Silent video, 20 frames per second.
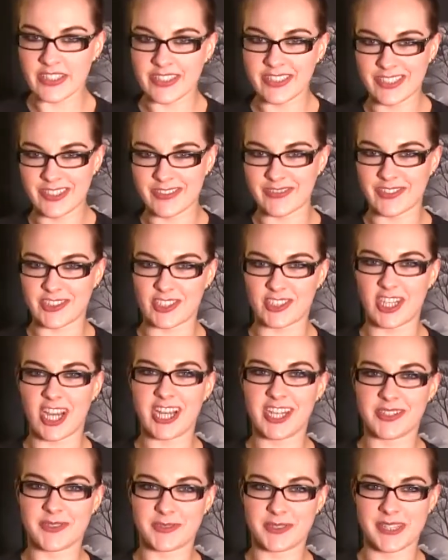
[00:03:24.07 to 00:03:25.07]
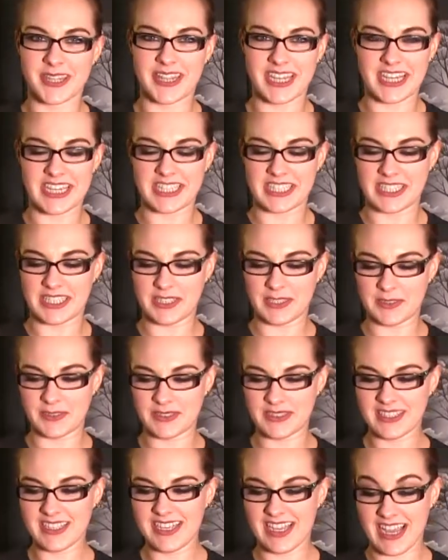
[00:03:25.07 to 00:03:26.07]
your vagina will thank
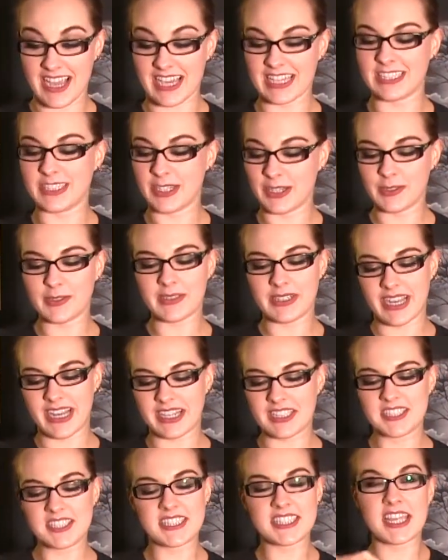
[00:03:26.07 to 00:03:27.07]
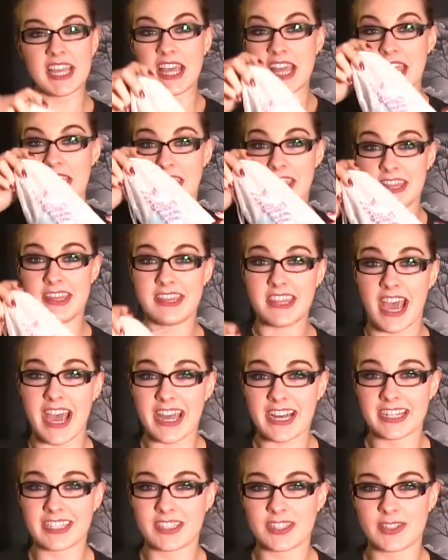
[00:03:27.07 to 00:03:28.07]
you. And oh yes,
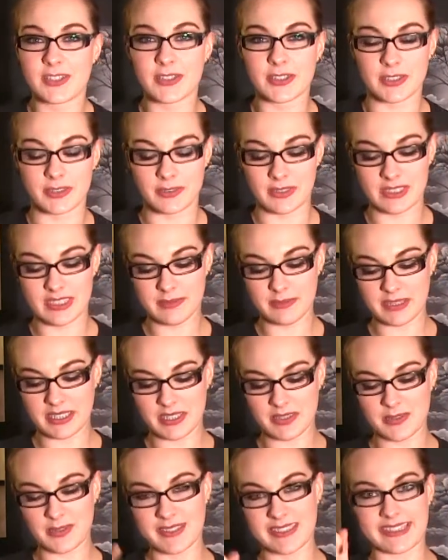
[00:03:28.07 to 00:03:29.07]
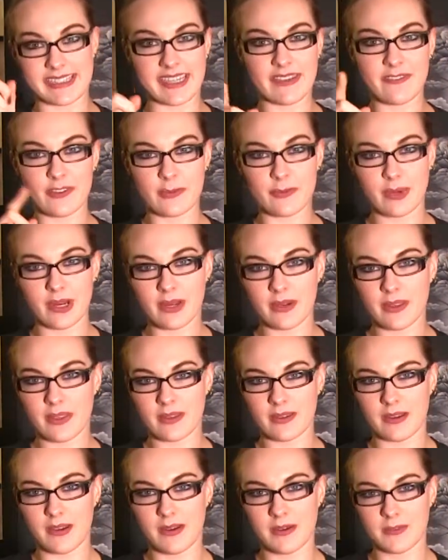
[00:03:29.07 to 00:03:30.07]
that is true. Anybody who's given
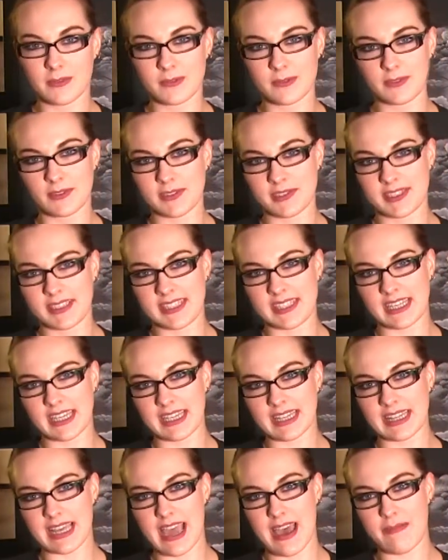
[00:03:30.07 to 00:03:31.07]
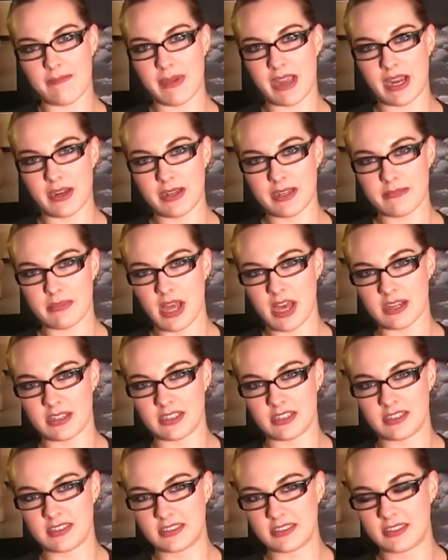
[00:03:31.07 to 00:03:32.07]
birth knows. Get that Perry
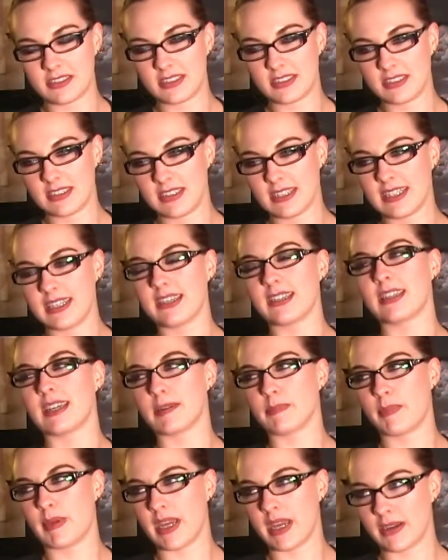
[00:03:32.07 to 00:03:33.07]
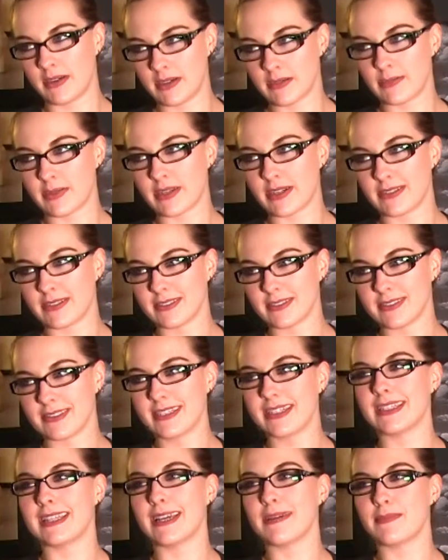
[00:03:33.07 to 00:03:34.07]
bottle. Get that Perry bottle.
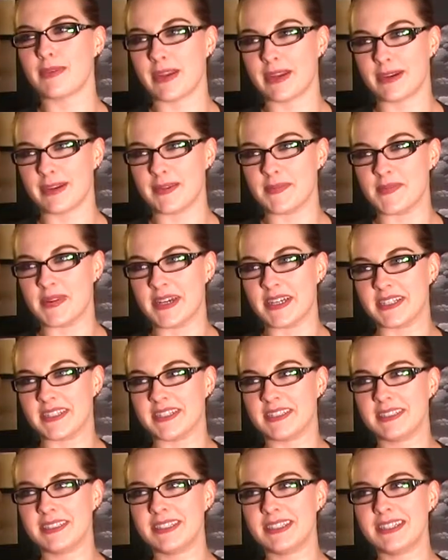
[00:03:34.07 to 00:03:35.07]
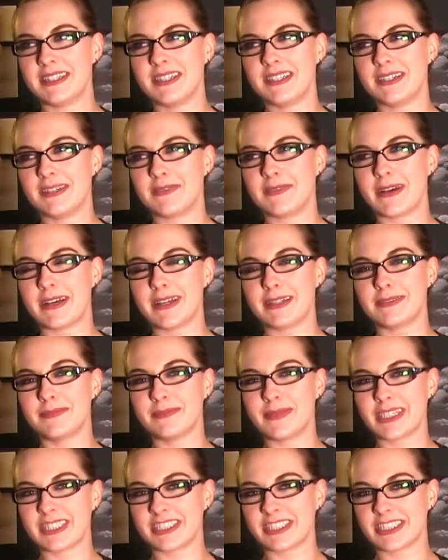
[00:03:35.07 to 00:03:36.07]
Get that Perry bottle. Well,
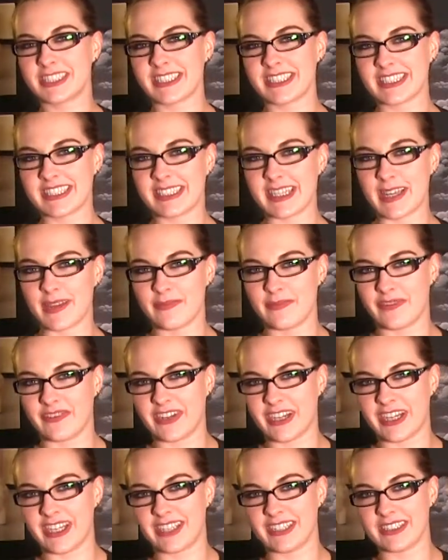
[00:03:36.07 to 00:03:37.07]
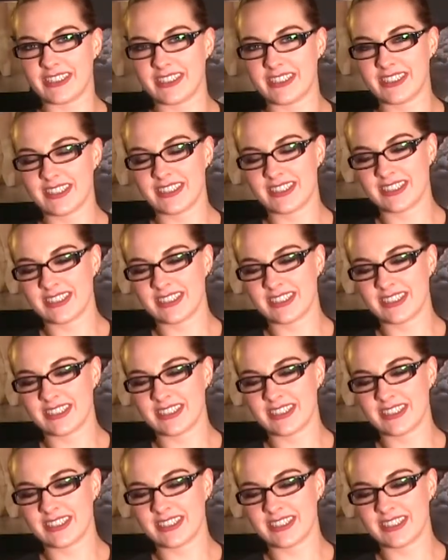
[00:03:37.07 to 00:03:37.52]
much in the same vein,